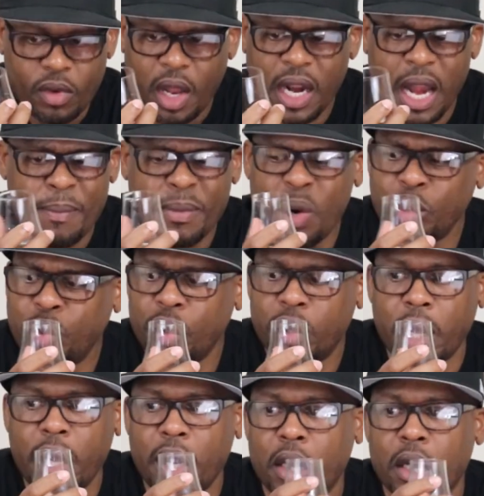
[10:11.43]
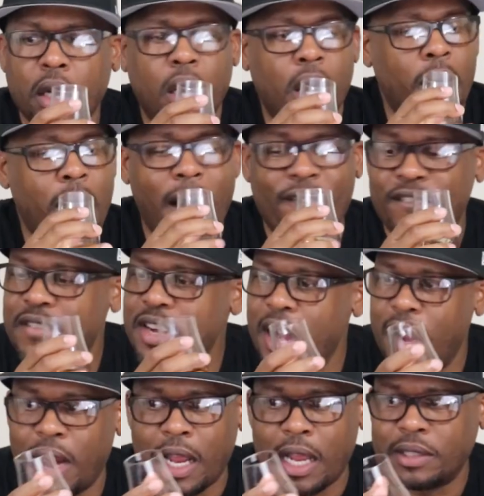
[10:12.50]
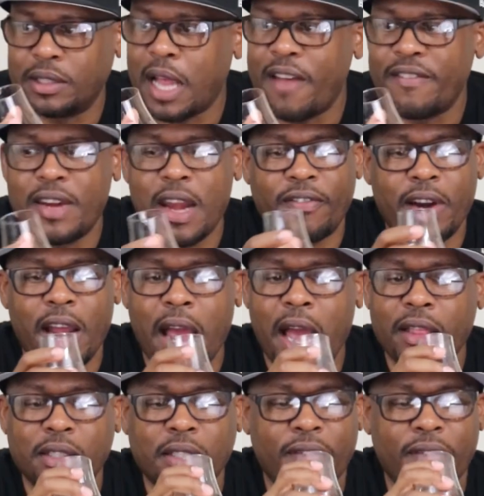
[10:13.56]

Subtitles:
Let me know what you think. Like I said, I've never had this.